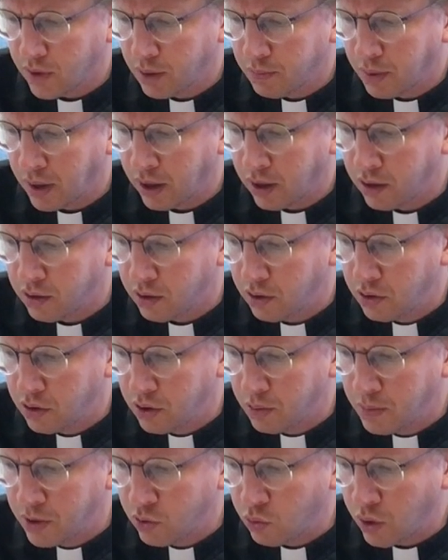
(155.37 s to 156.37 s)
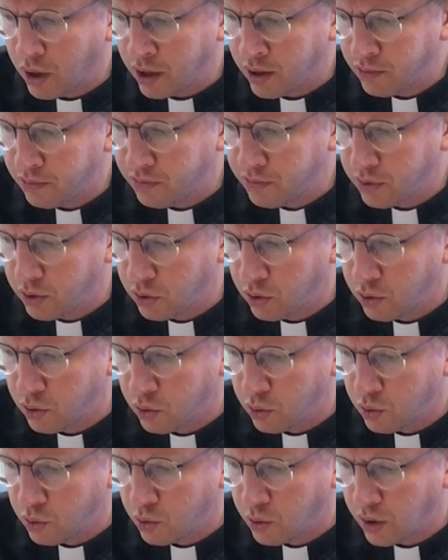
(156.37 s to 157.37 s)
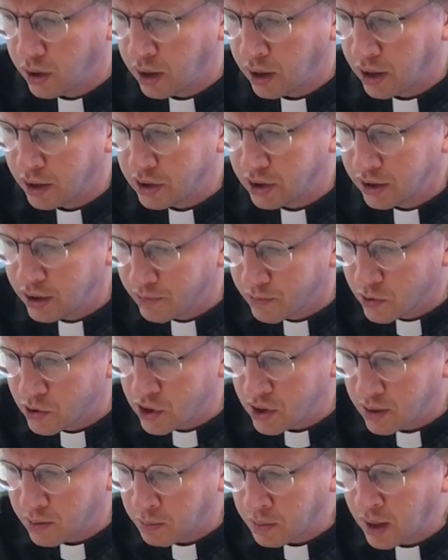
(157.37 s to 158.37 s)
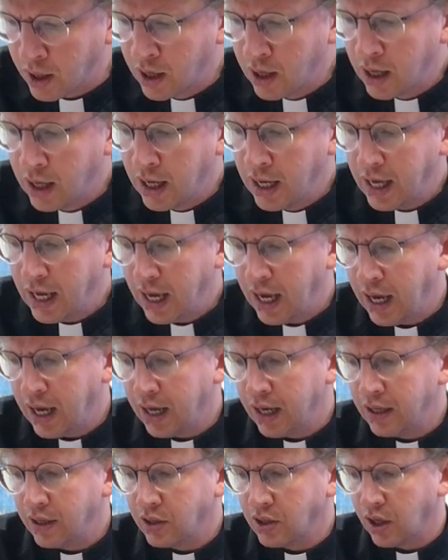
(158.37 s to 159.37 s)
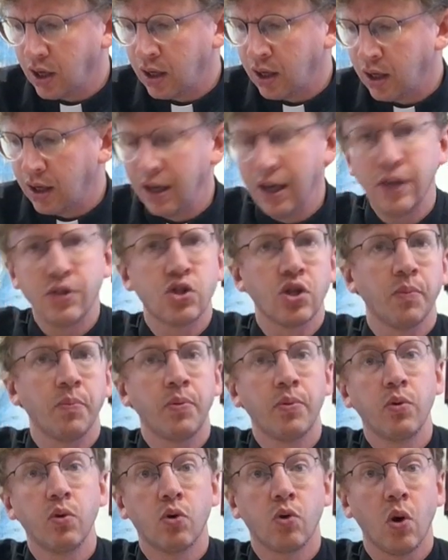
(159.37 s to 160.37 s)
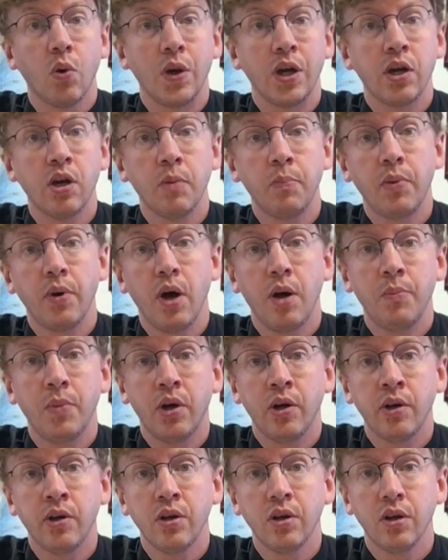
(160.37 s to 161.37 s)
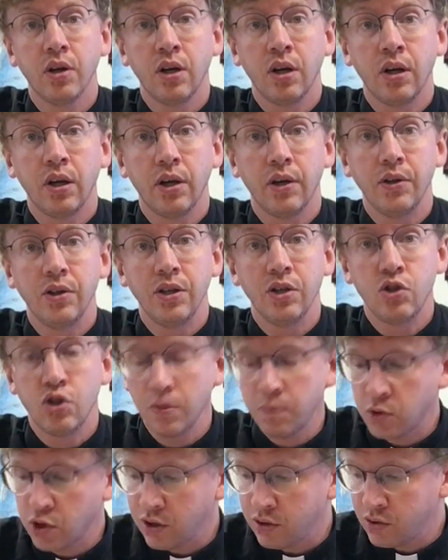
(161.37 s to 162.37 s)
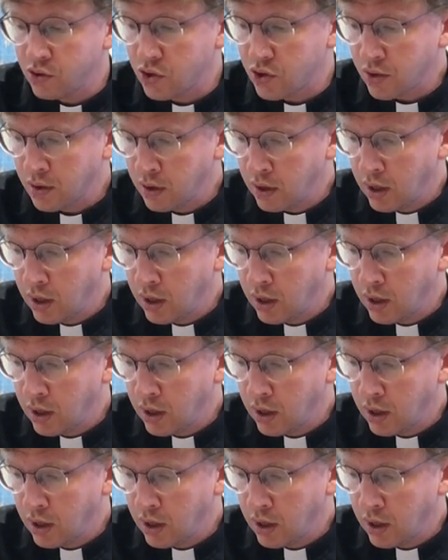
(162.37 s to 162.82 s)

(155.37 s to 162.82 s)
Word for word: by the midwife who uh, delivers him and uh, ends up growing up among uh, the Egyptians.